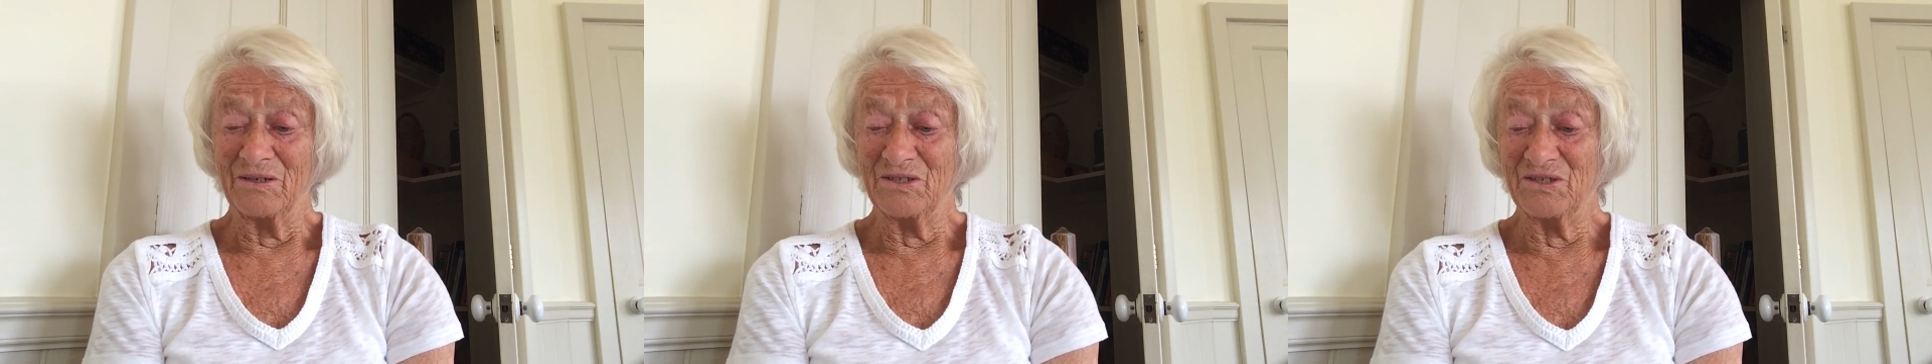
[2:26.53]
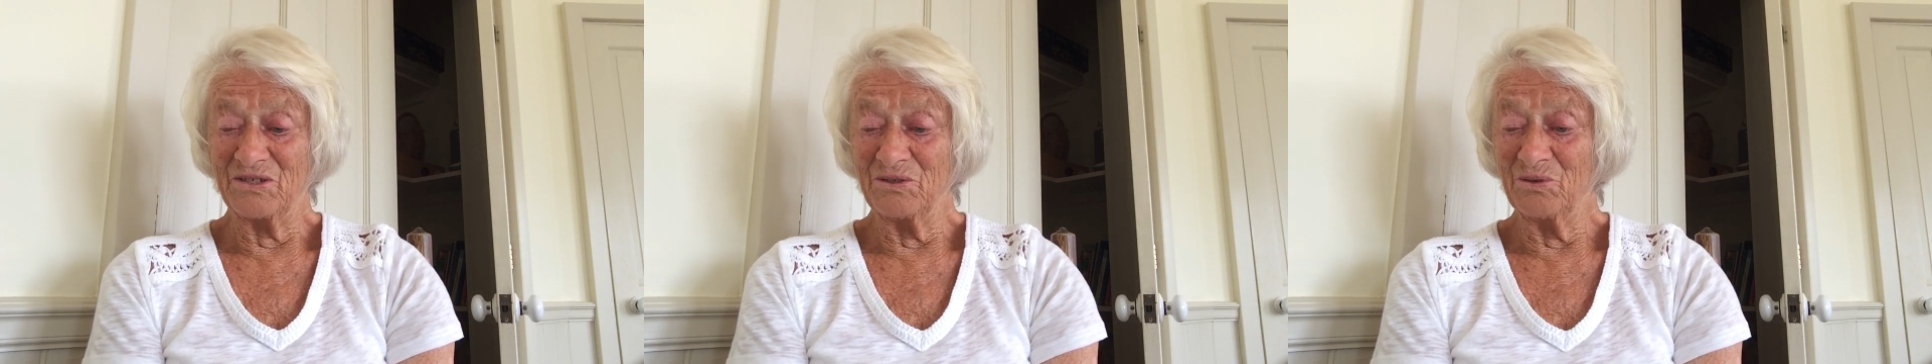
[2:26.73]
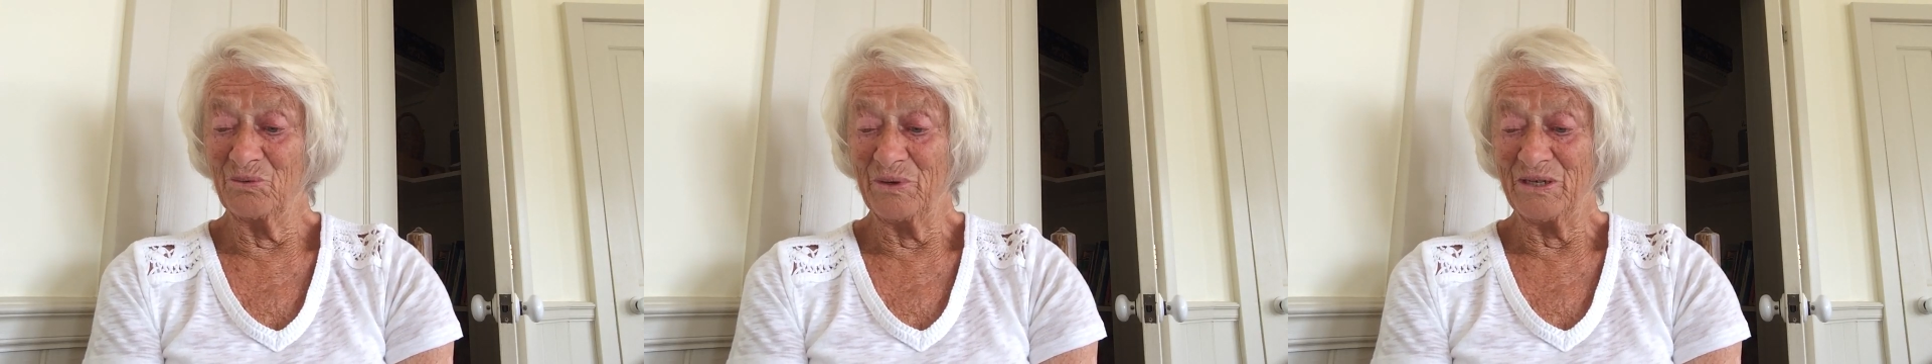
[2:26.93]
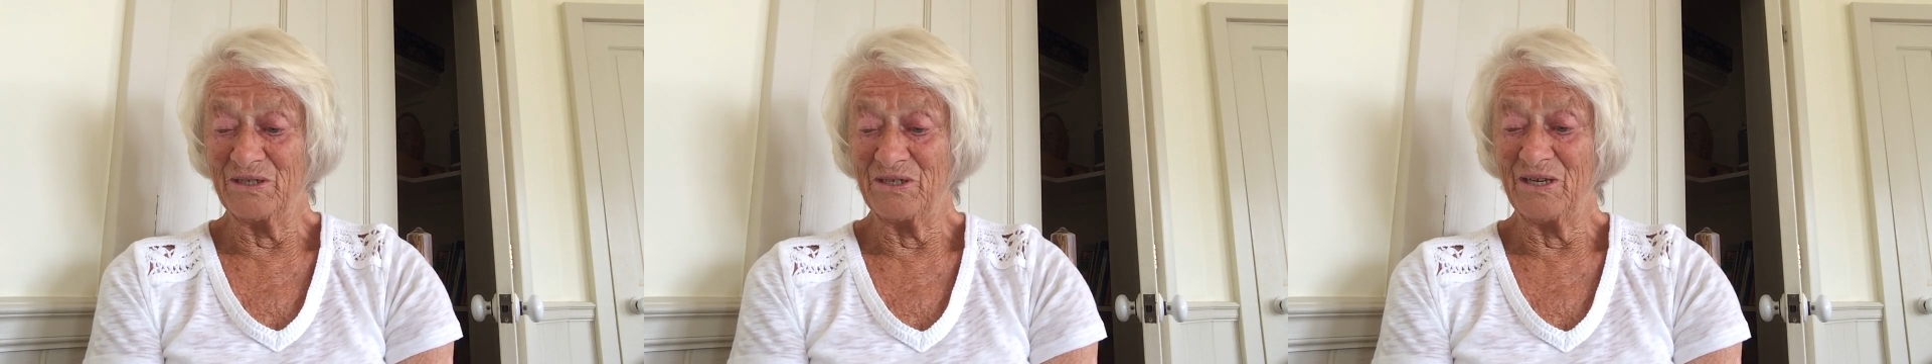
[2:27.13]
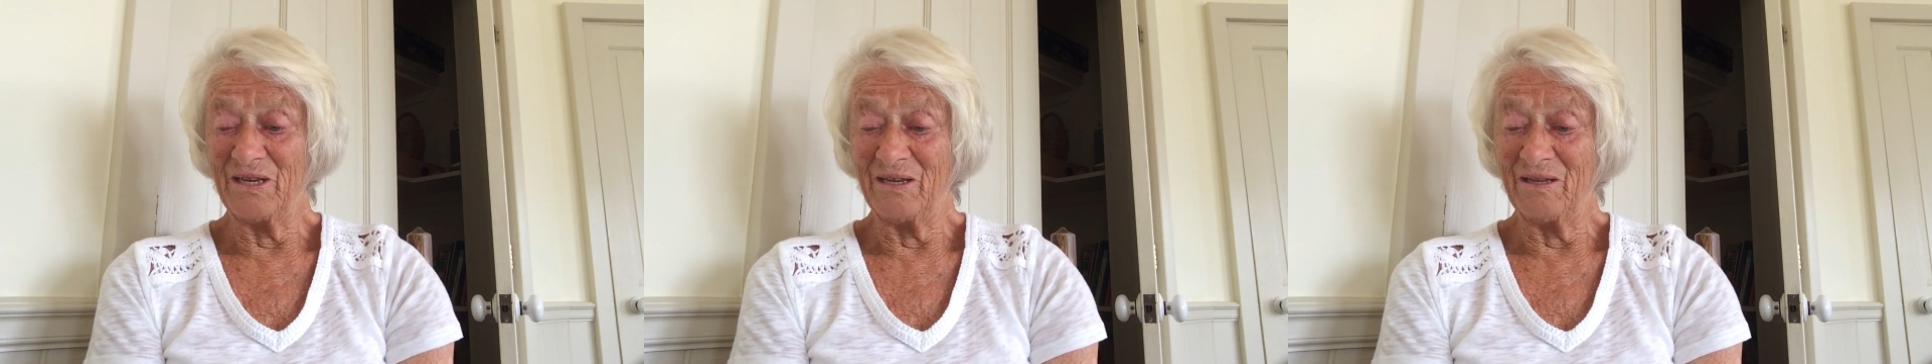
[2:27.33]
Still we
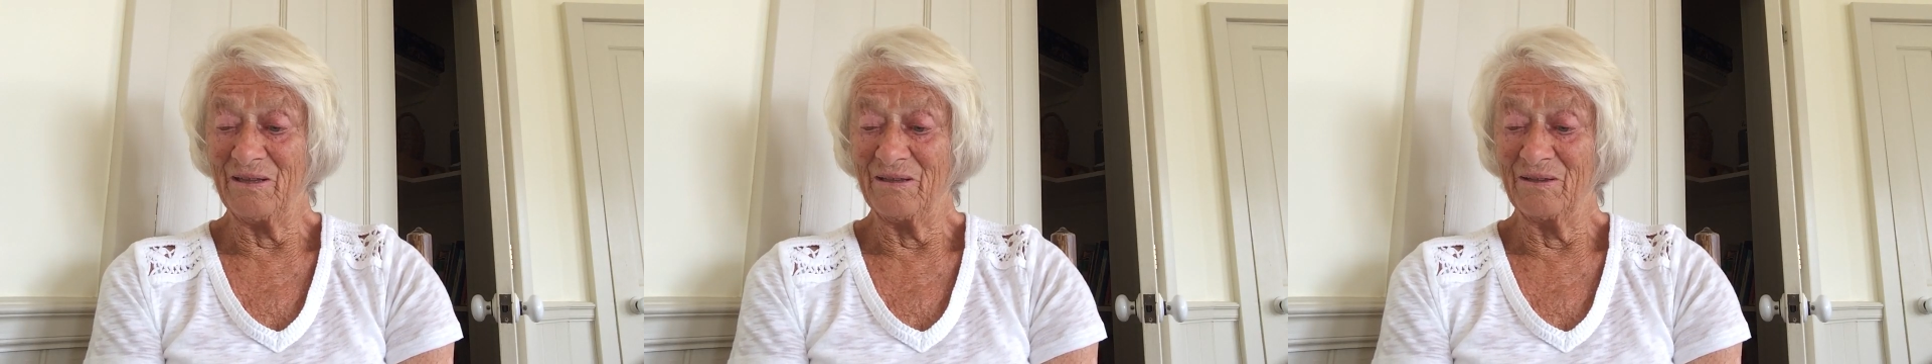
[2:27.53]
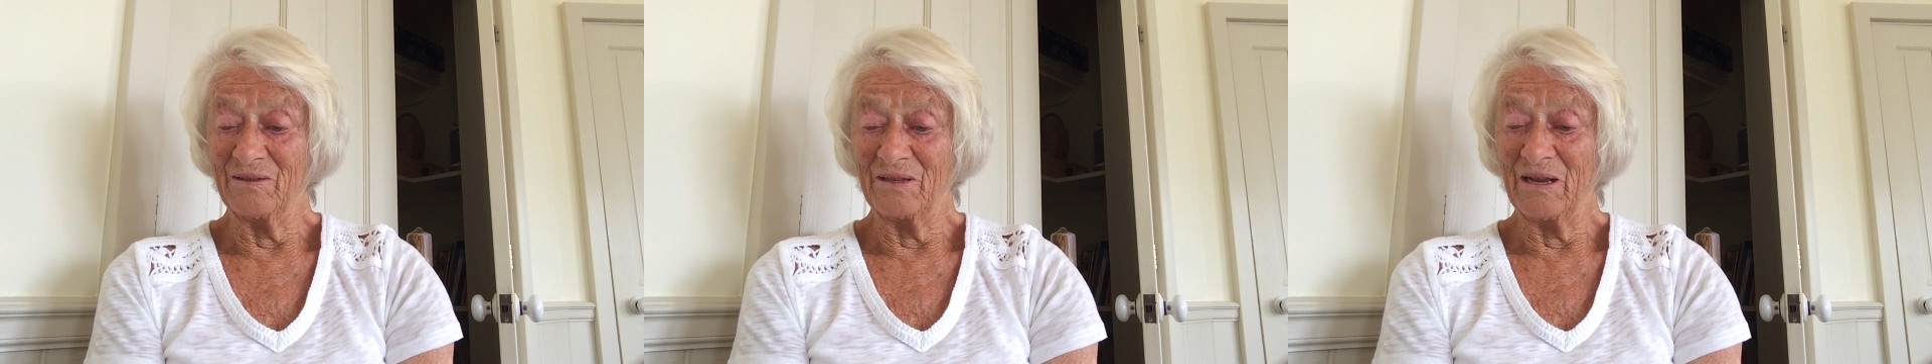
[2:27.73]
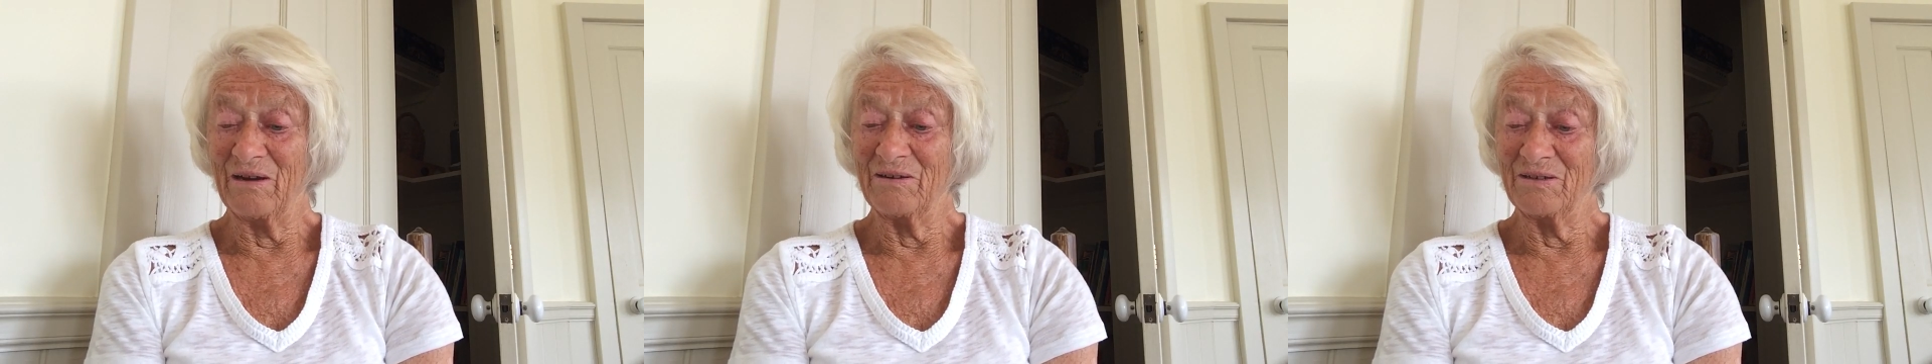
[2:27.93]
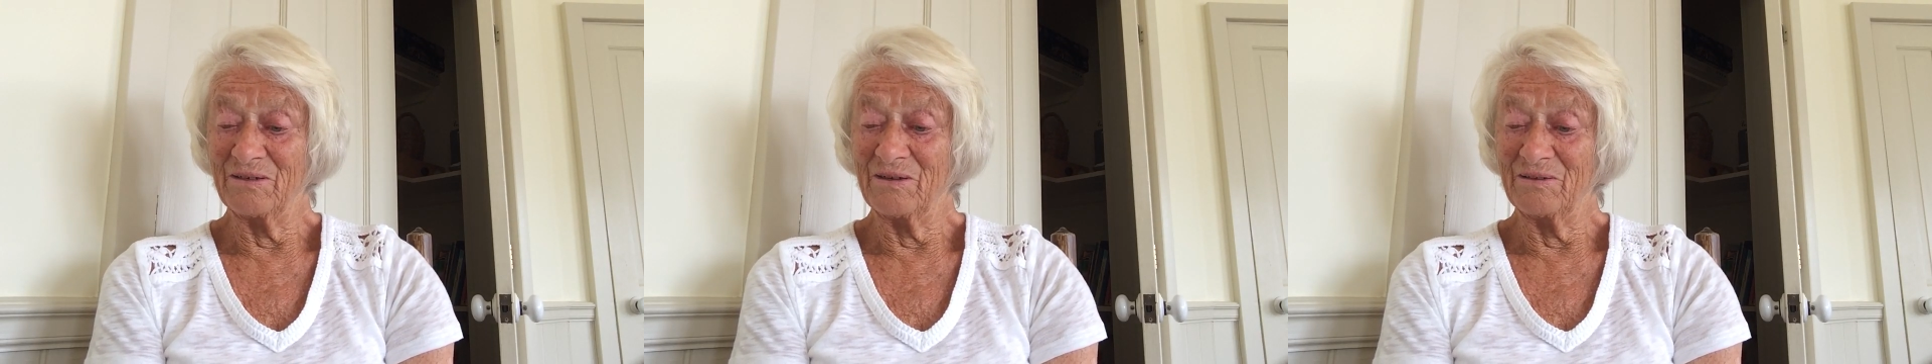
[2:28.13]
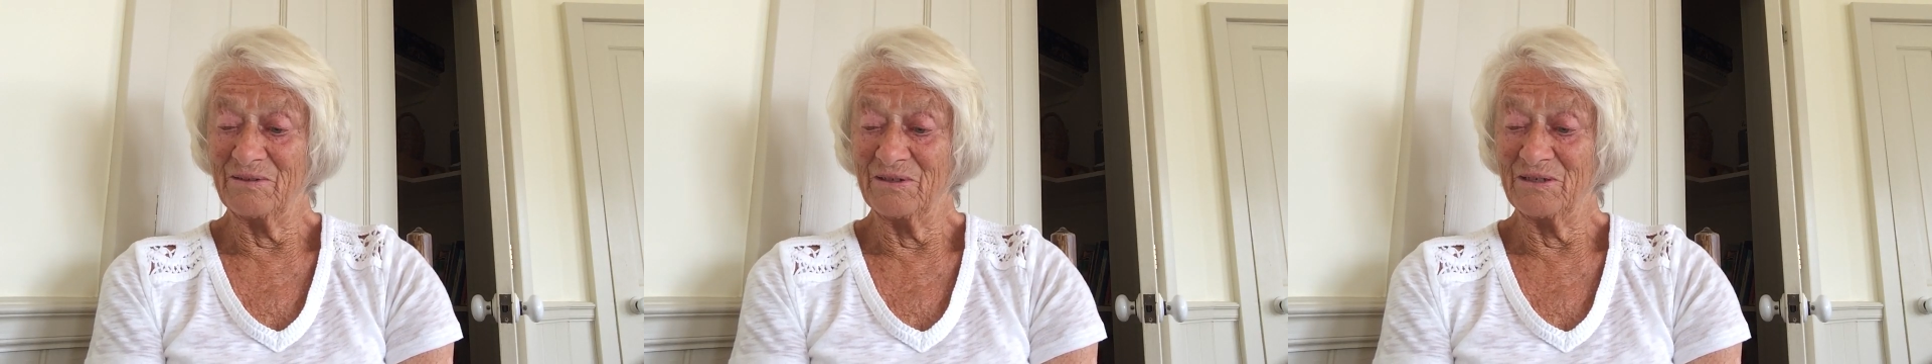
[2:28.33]
see that there,
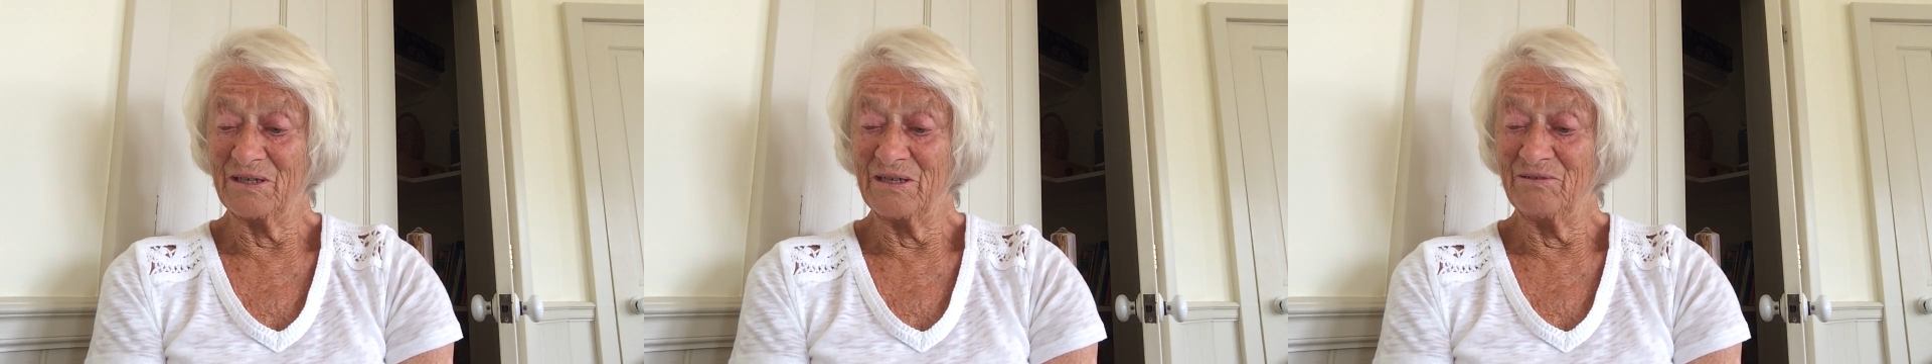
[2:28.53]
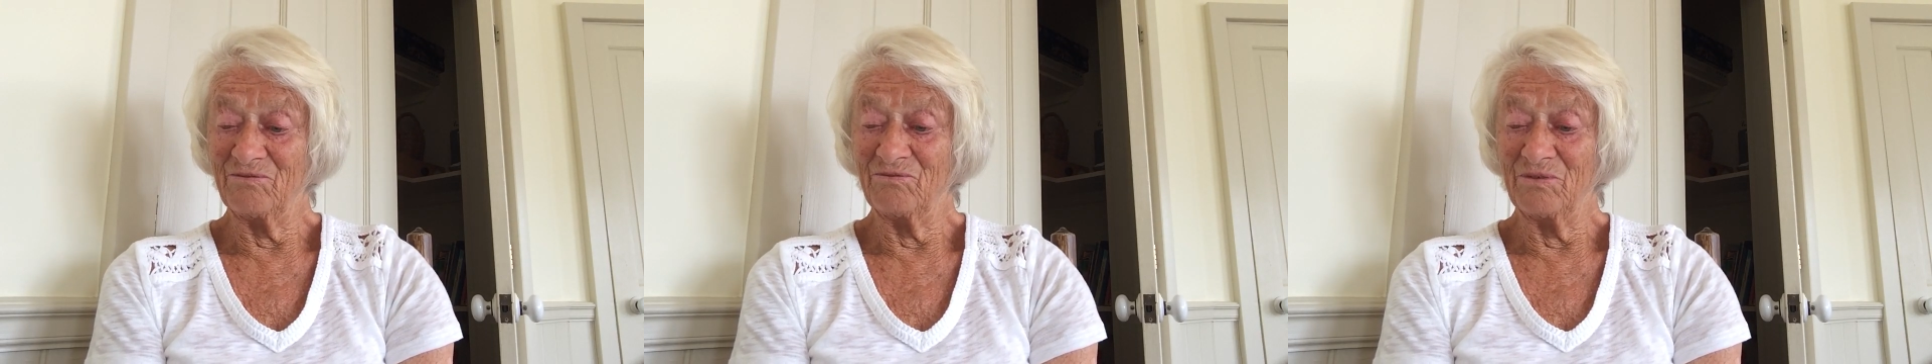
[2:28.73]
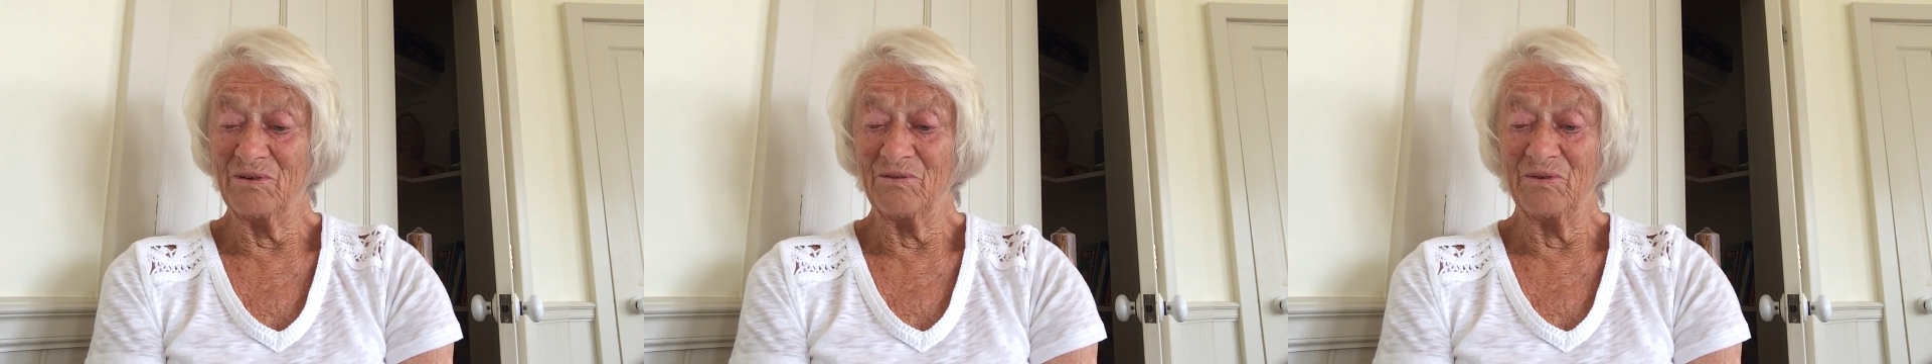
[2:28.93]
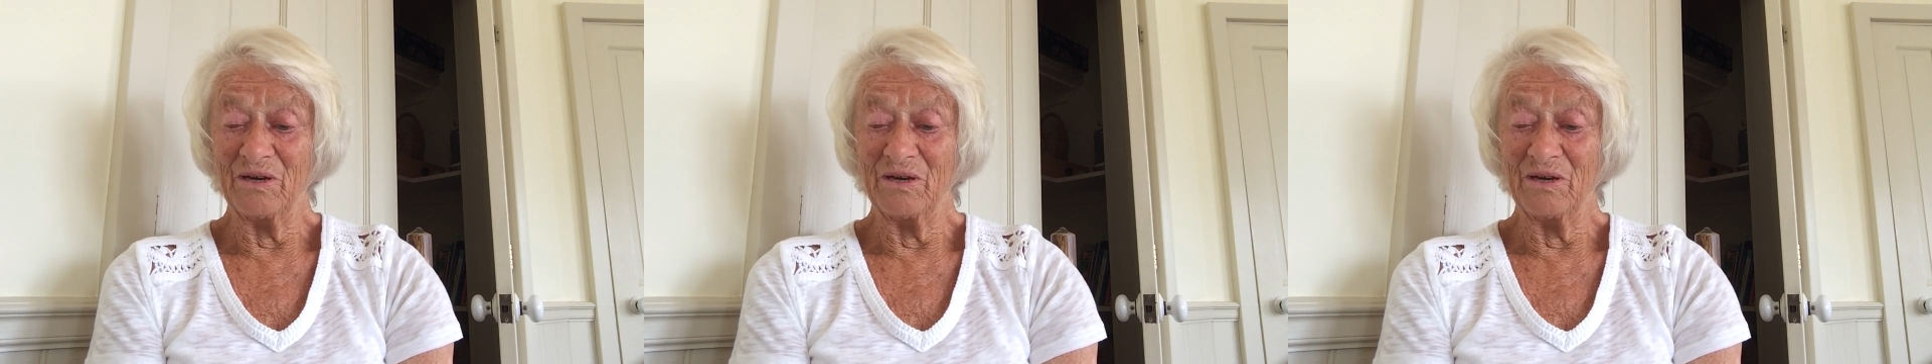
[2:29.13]
that in,